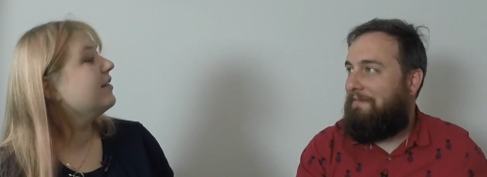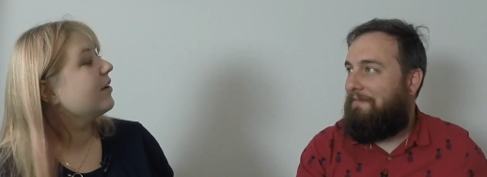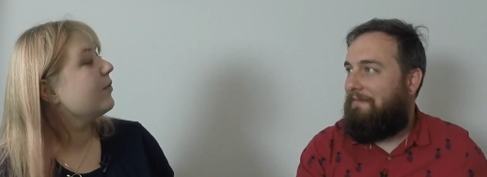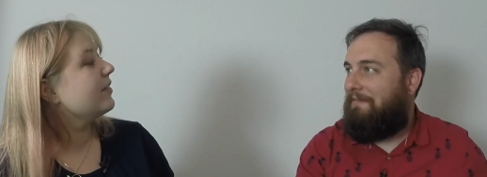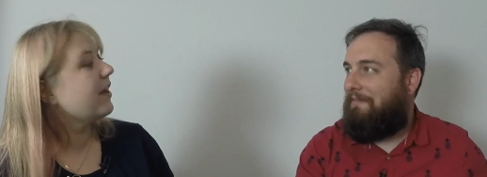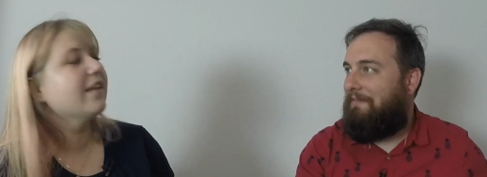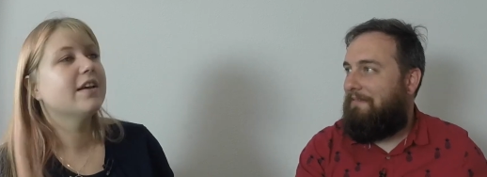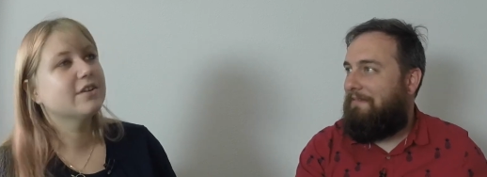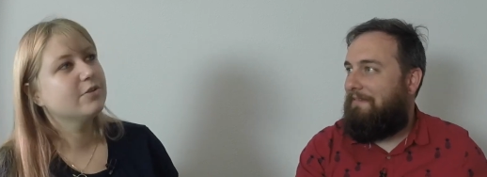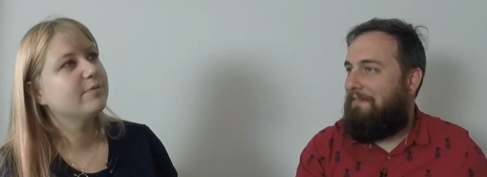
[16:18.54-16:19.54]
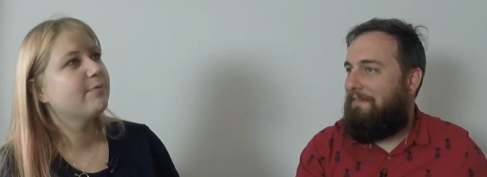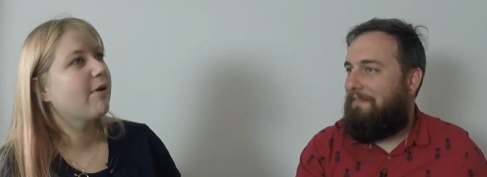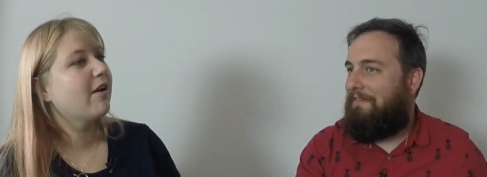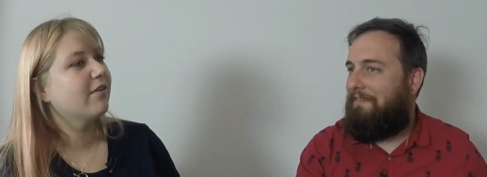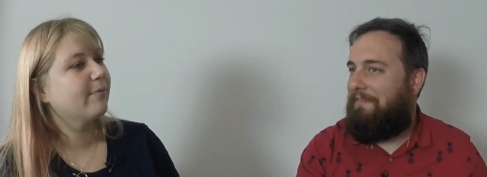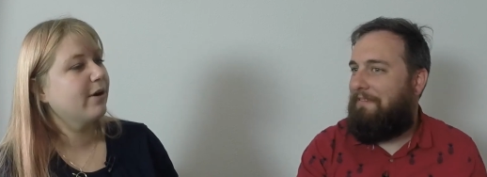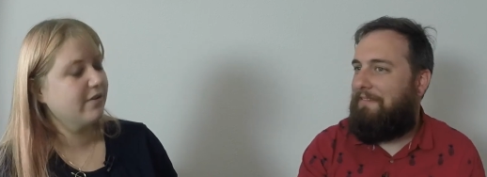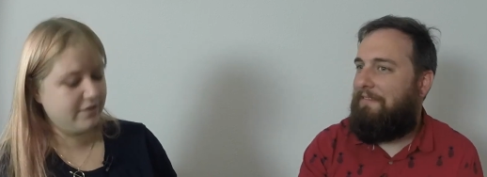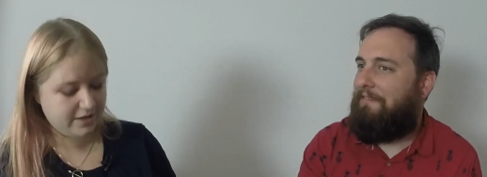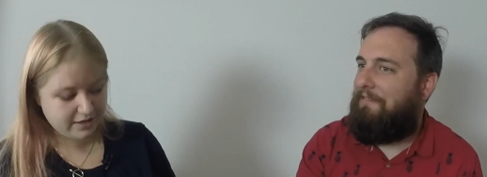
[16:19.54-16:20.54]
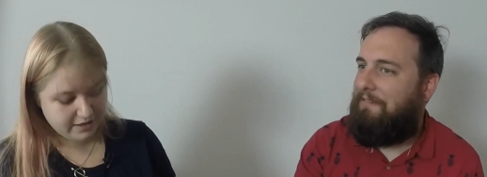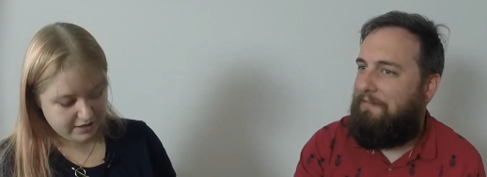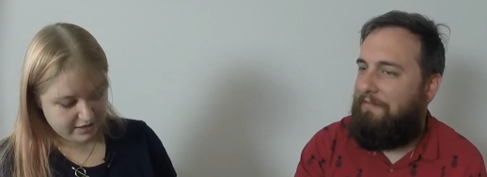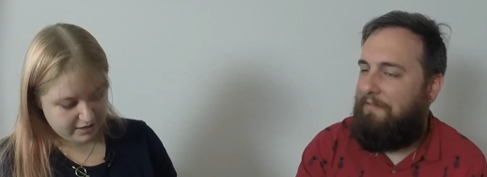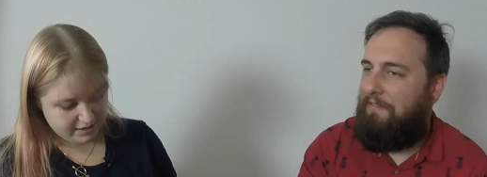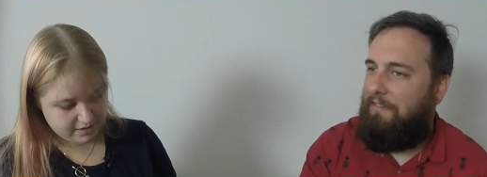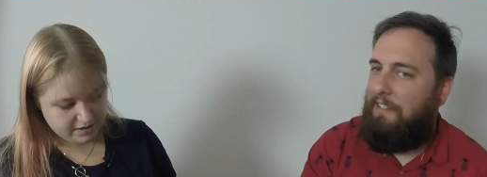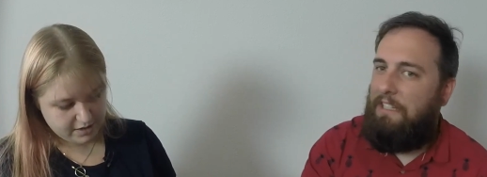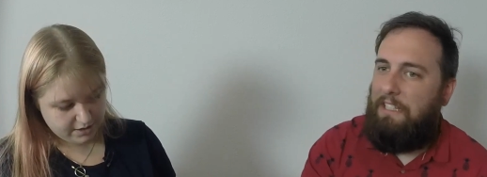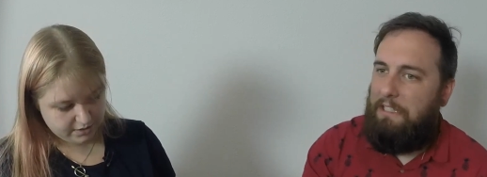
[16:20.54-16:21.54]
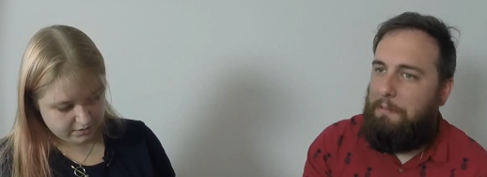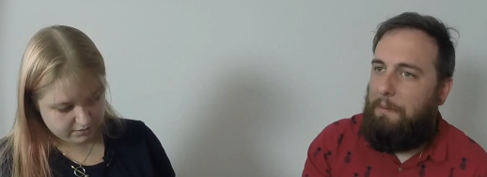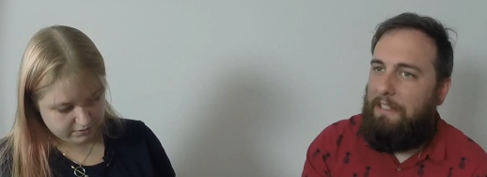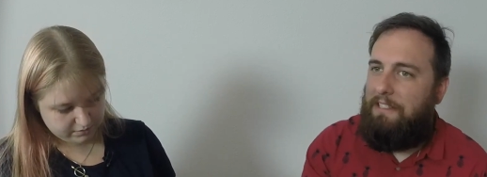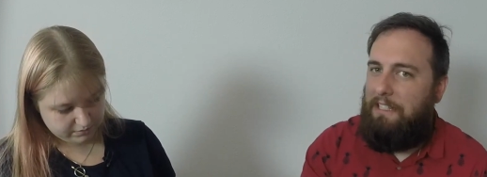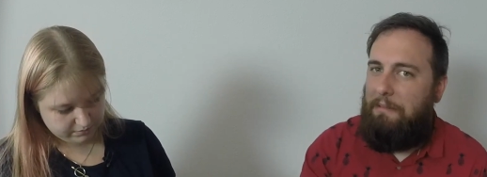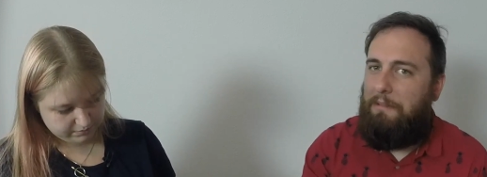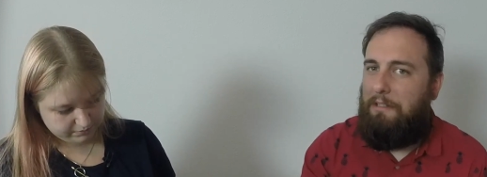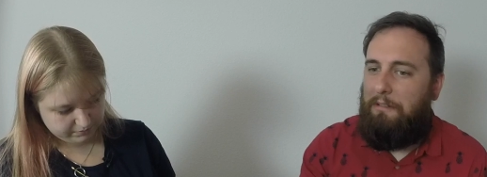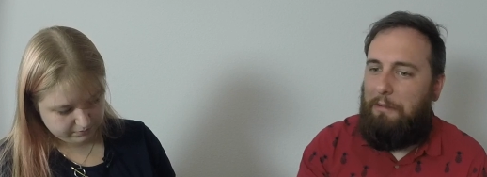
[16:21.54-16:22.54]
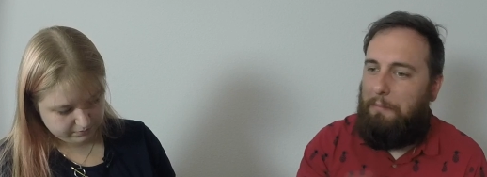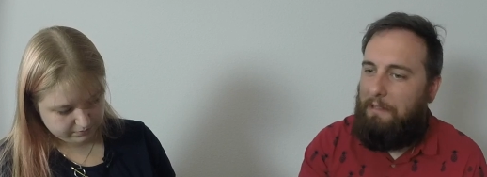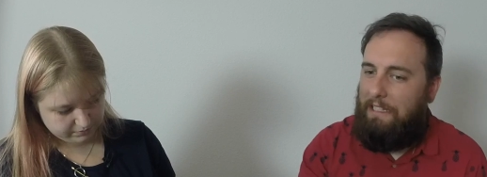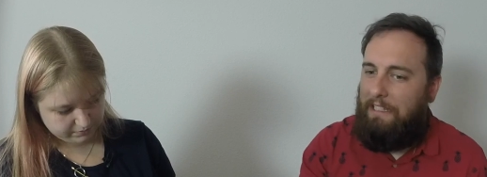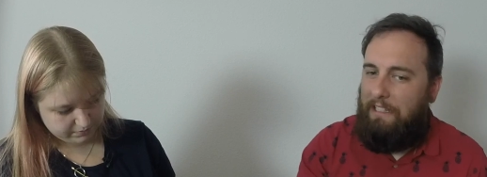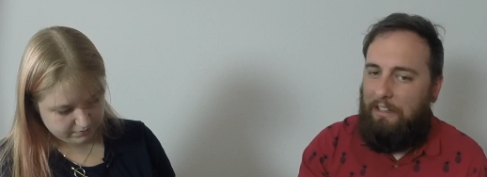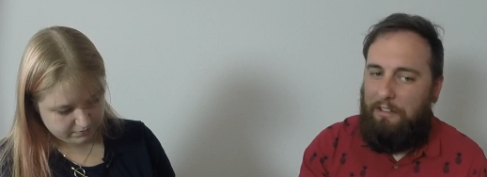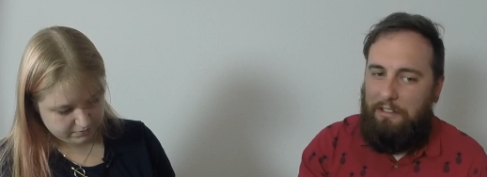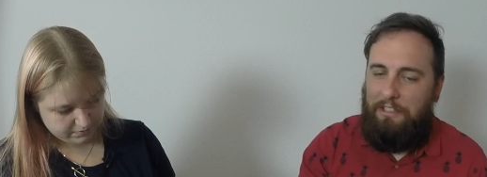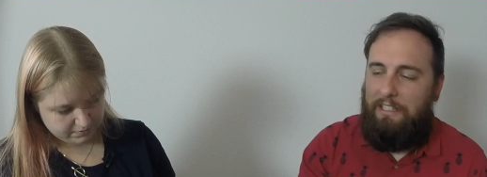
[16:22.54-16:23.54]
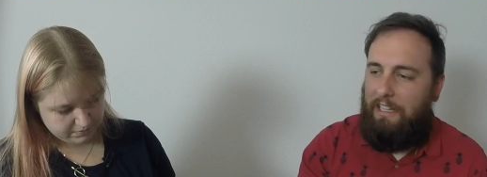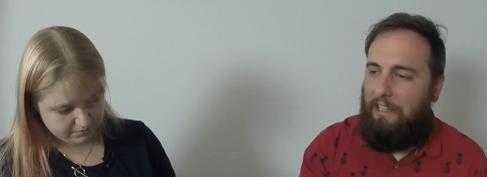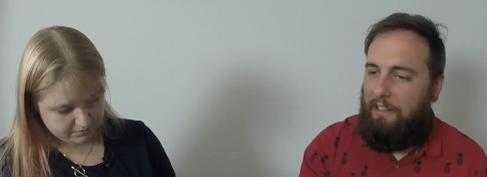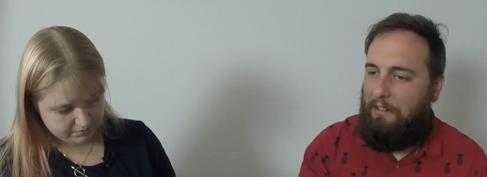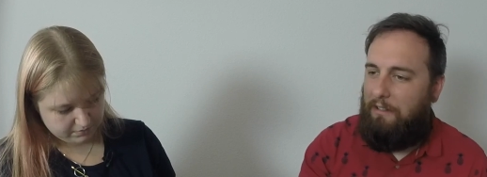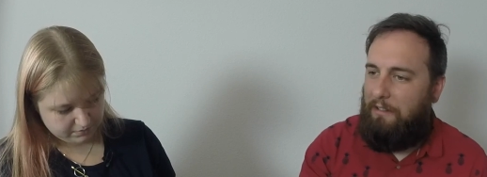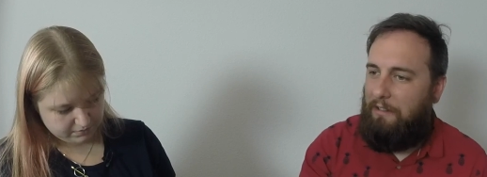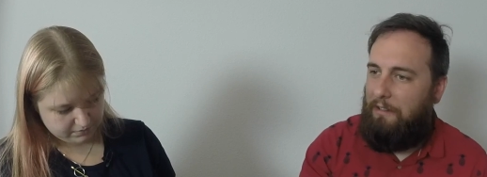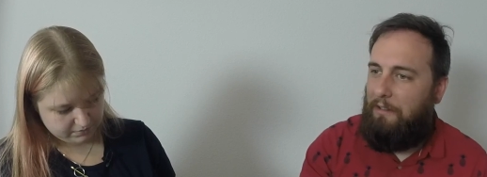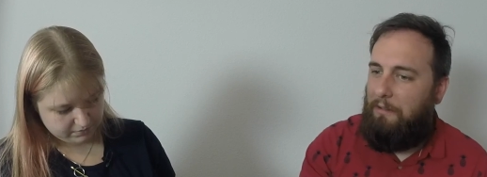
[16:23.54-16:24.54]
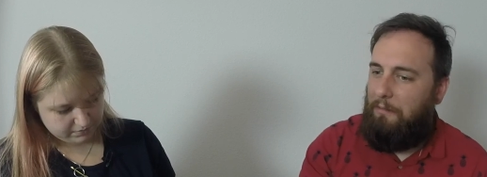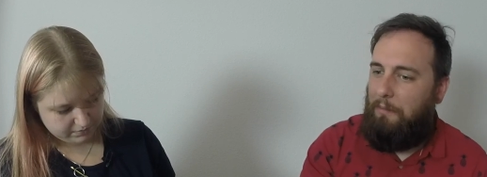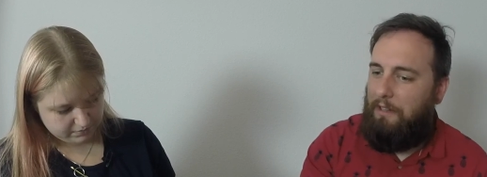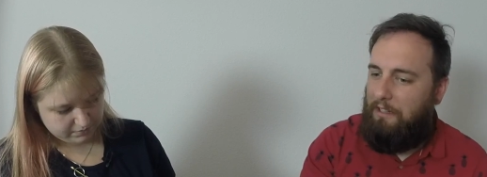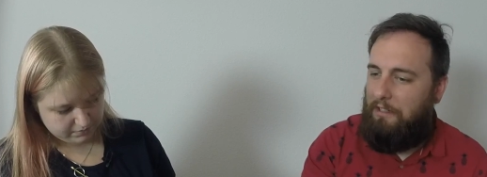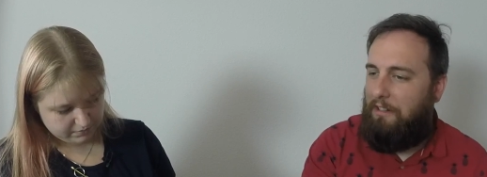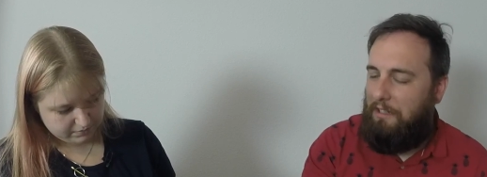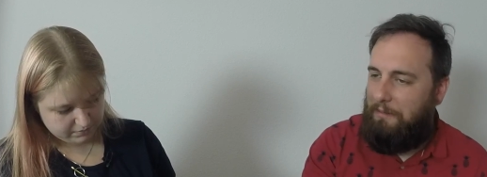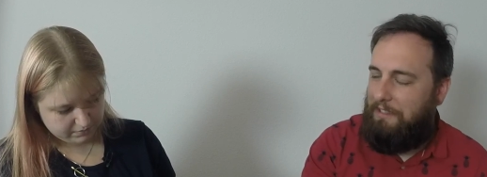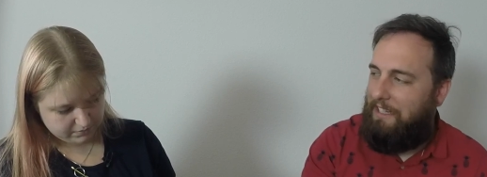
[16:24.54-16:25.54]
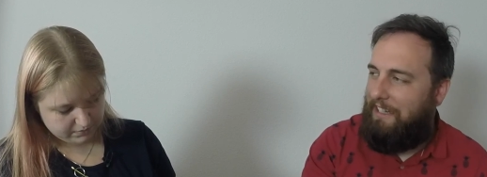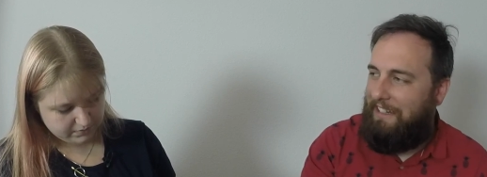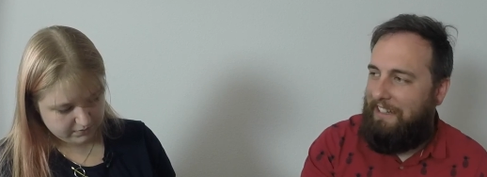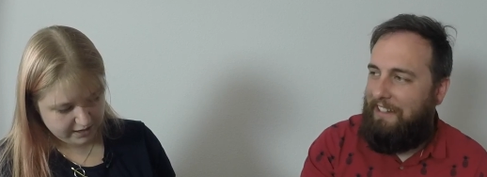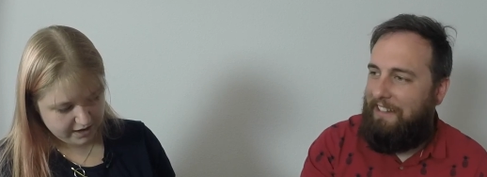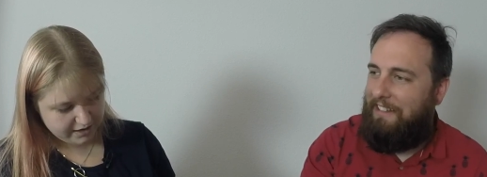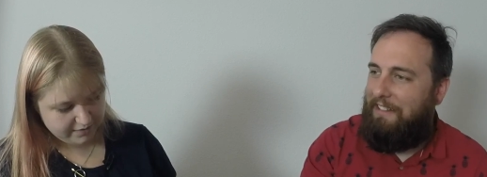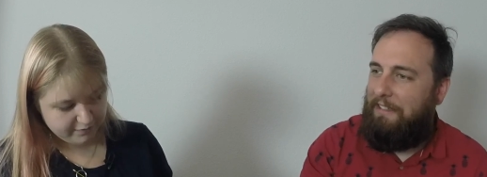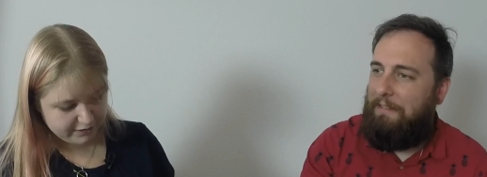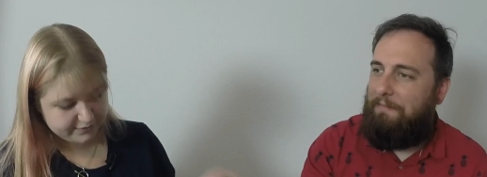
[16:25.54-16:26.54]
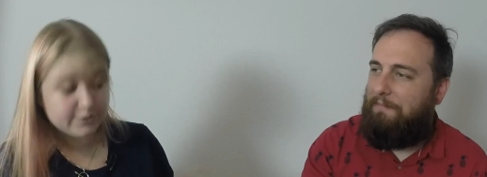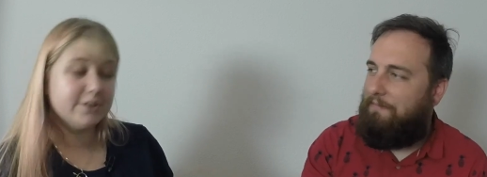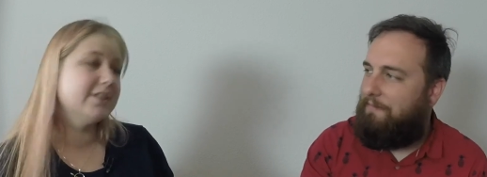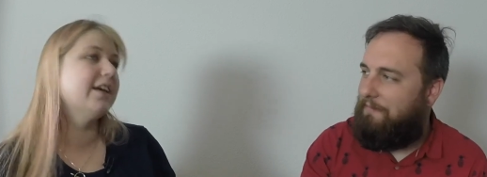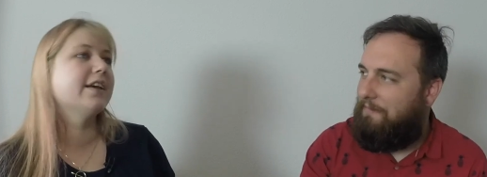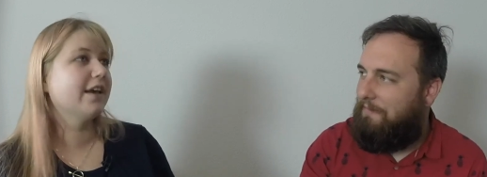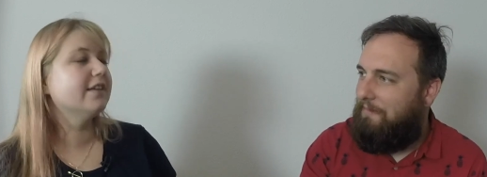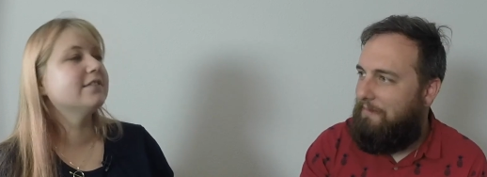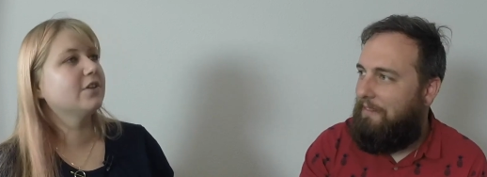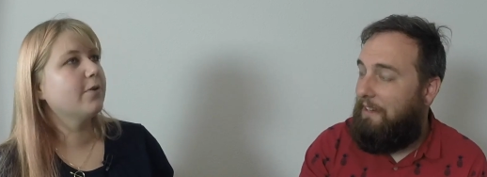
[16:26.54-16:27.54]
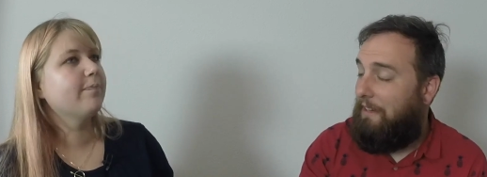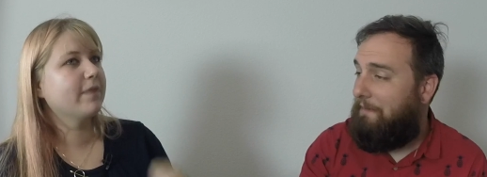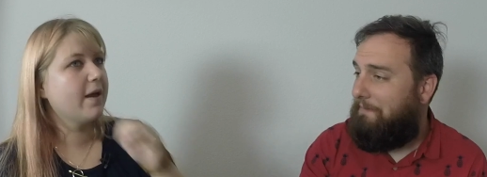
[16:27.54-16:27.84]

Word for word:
Speaker 1: I didn't think about that. That could be part part of it. Because like mm. Spot
Speaker 2: seemed to completely understand what Atari was saying.
Speaker 1: Yeah, and vice versa, I guess too. Yeah.